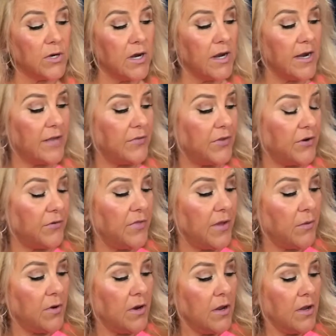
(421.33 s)
on out there.
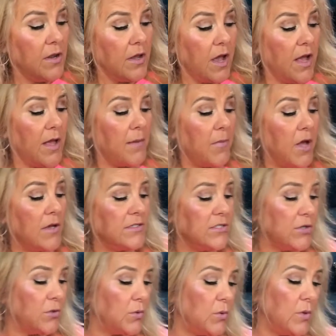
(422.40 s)
Then I'm
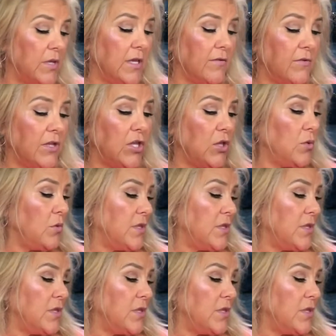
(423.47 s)
also giving you,